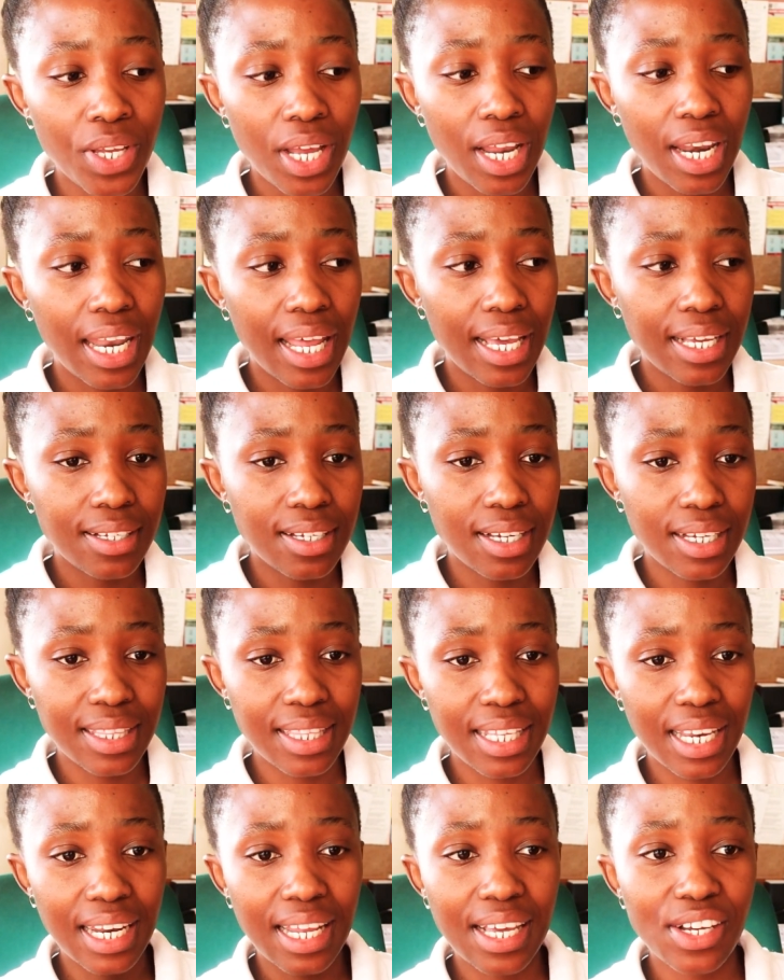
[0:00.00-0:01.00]

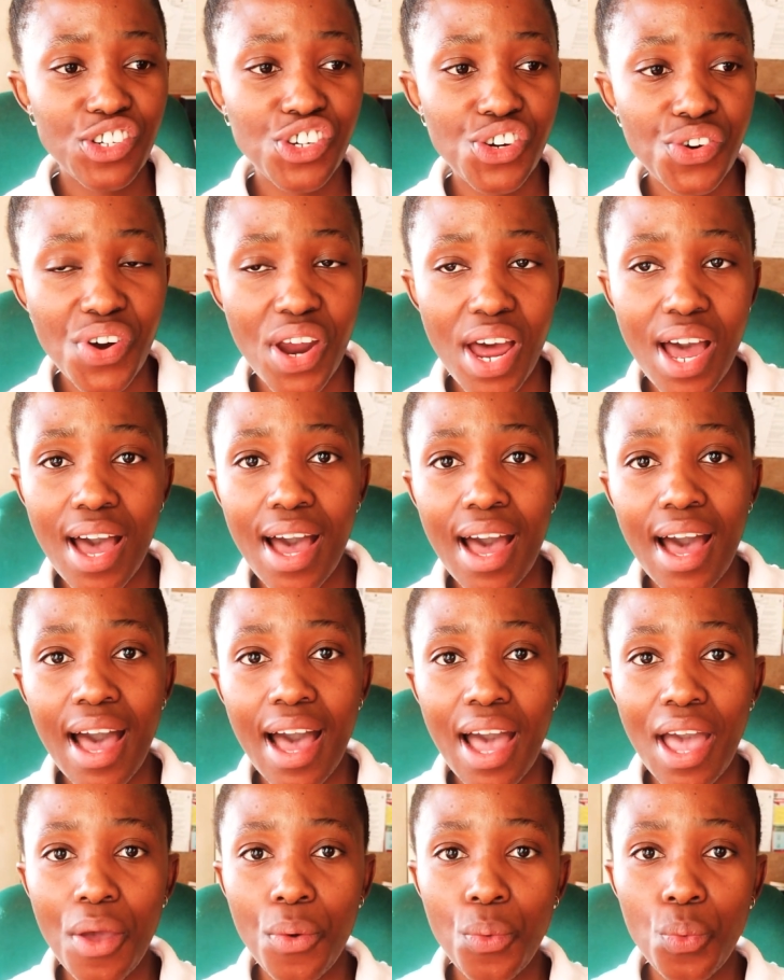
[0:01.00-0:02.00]
the lecturer,
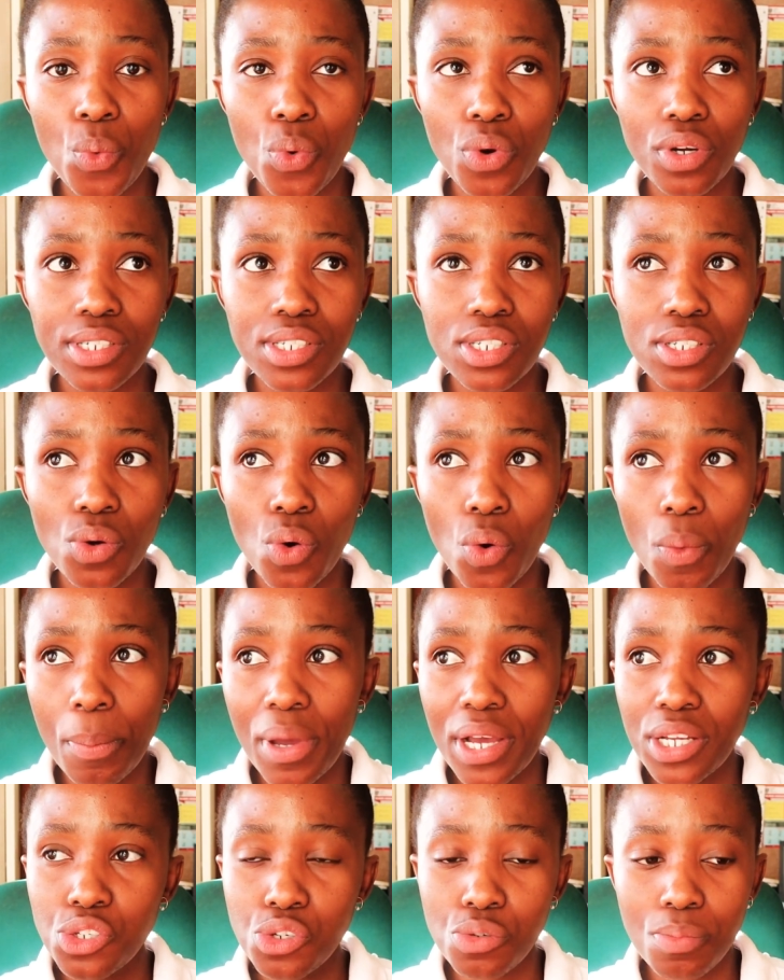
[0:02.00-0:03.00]
I would go
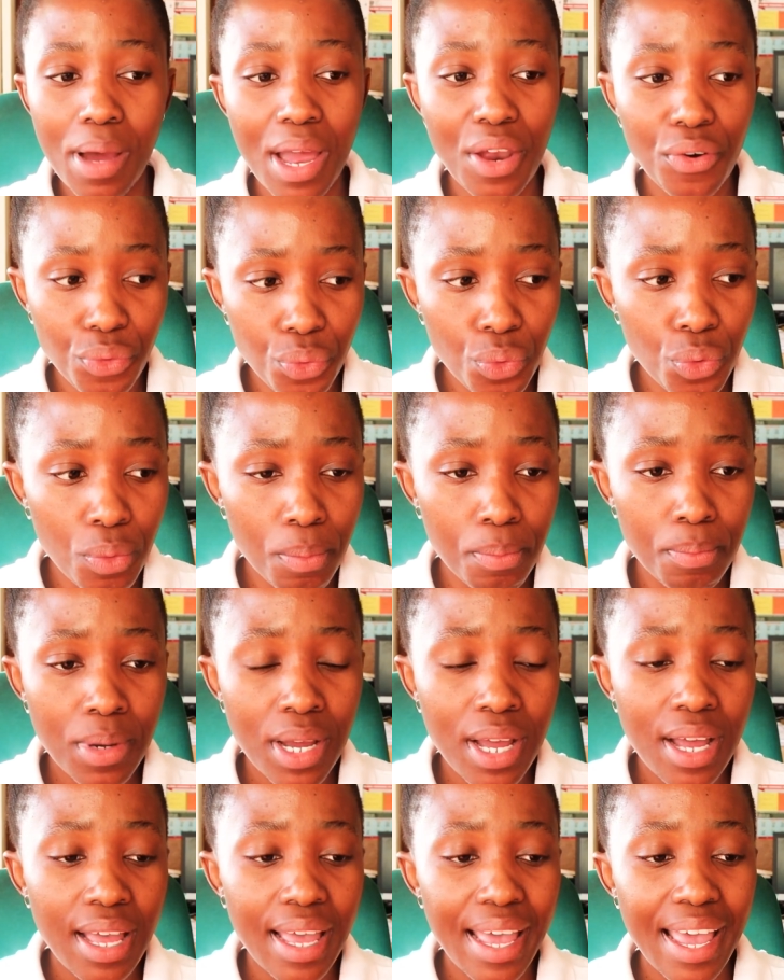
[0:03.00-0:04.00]
back to my room
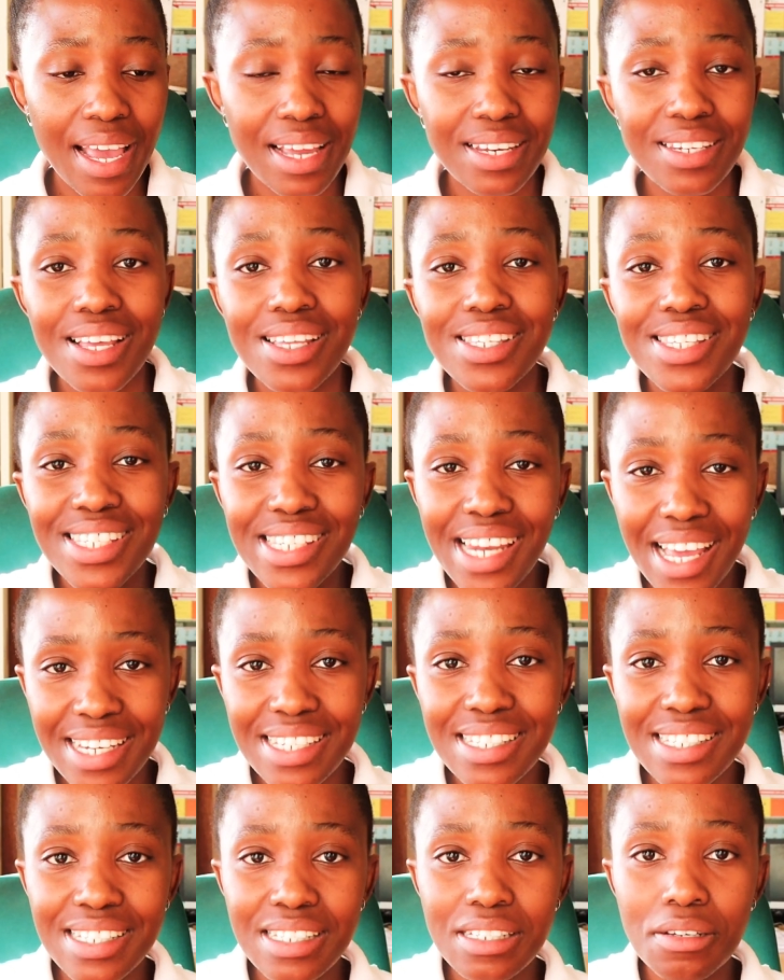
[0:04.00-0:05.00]
and
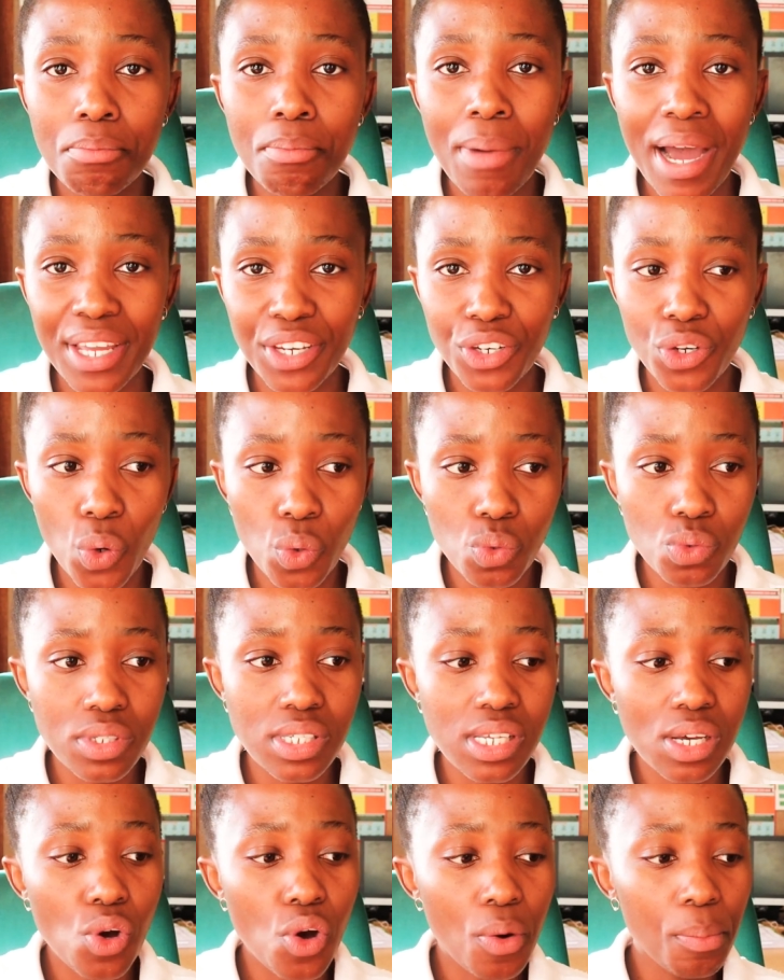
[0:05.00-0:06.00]
study my
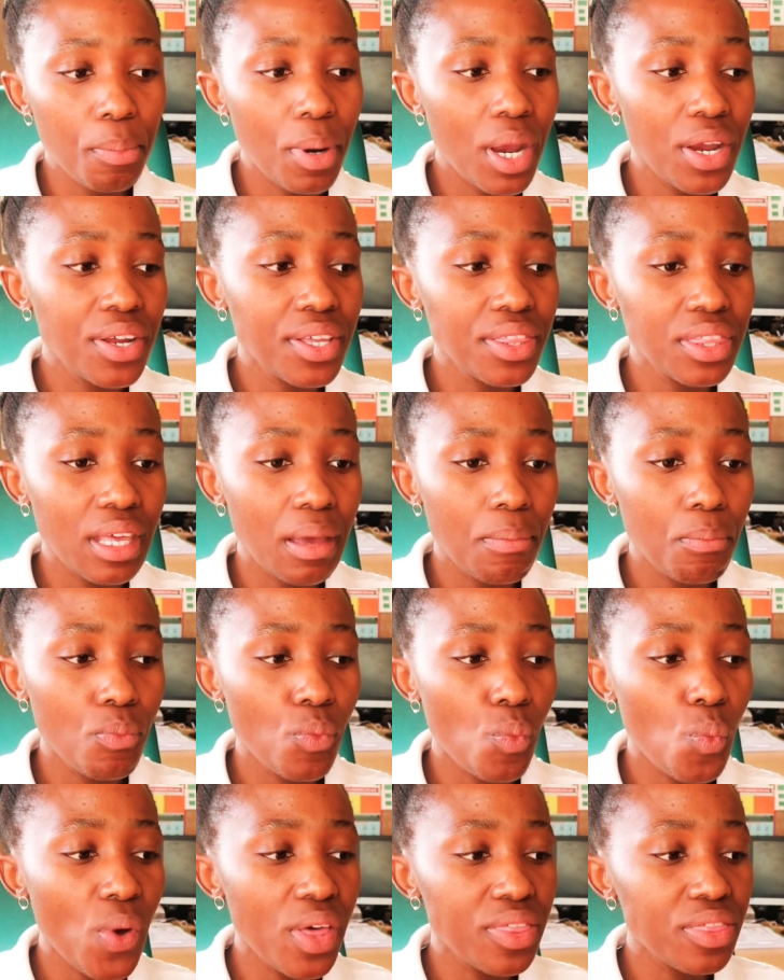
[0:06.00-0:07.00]
notes, comparing
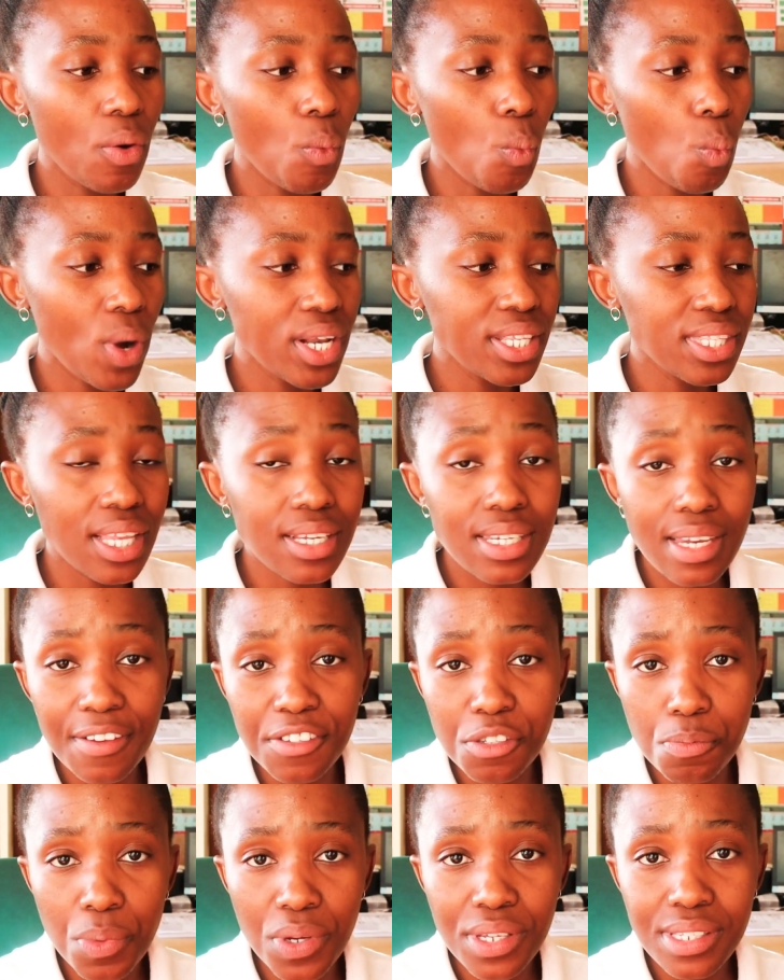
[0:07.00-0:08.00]
them with what the
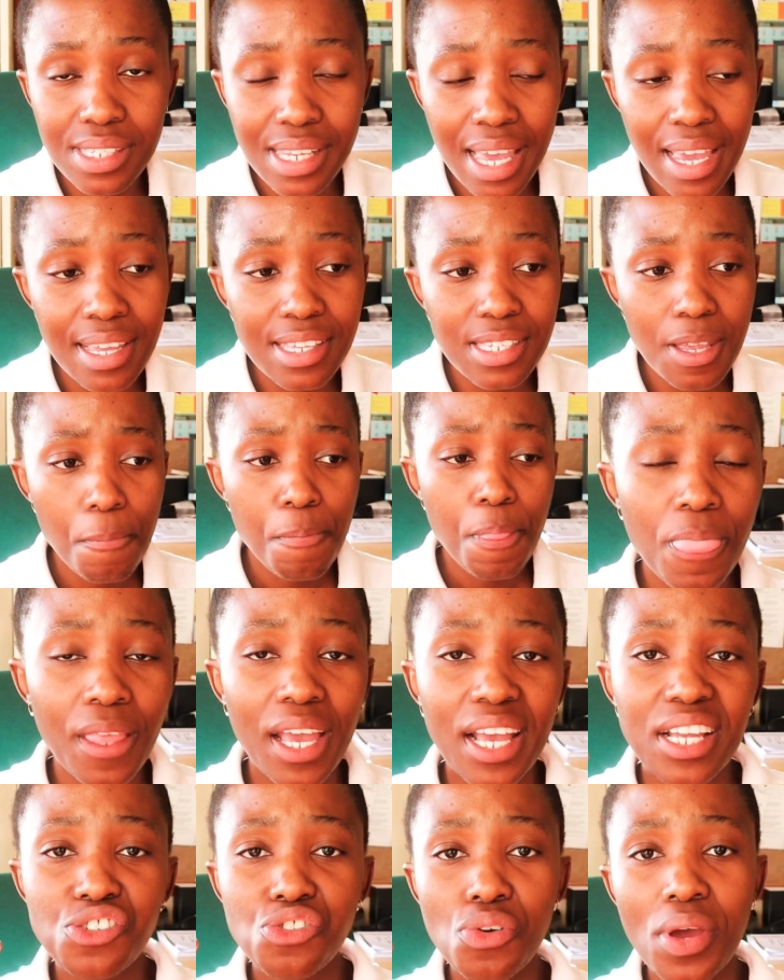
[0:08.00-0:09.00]
textbook says
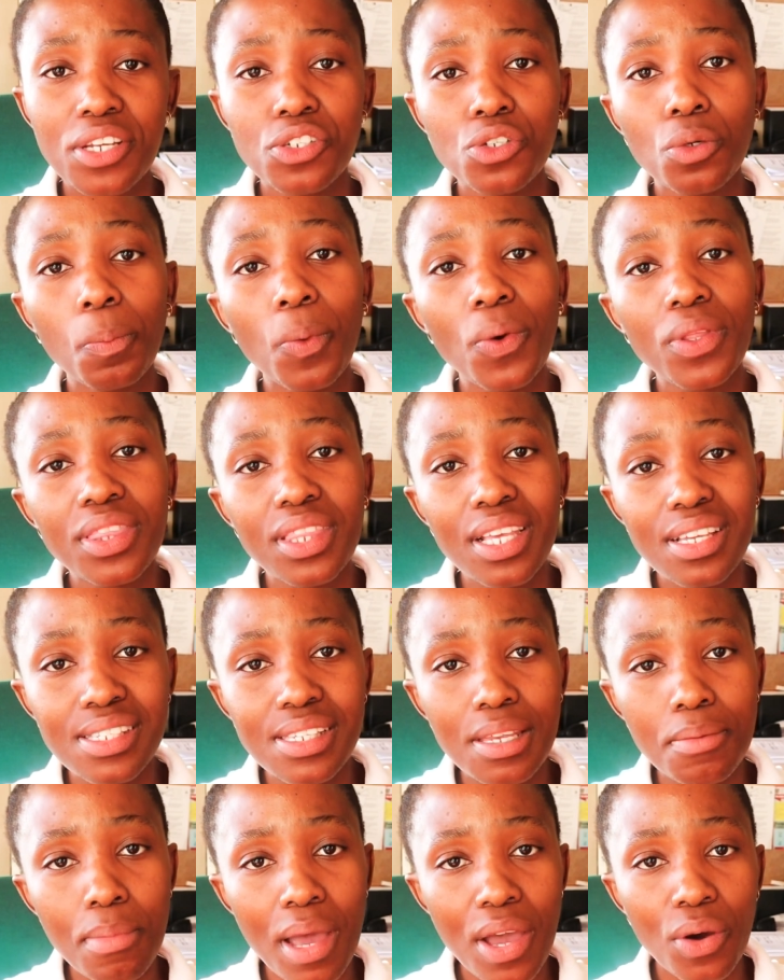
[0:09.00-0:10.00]
and trying to put things
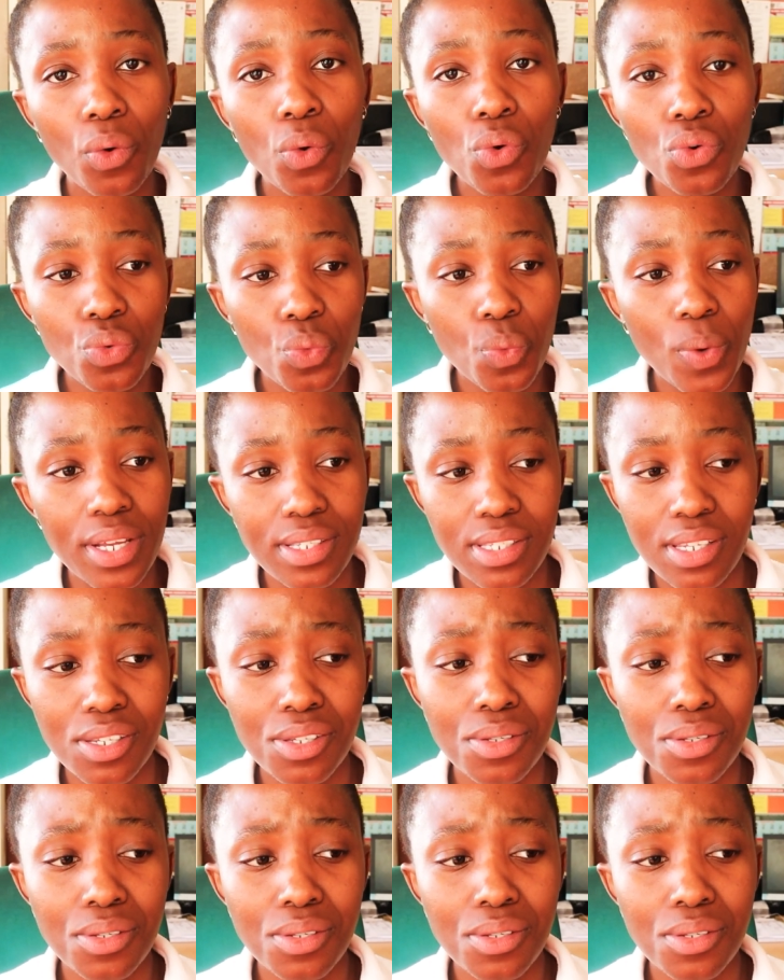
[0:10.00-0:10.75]
in my own words.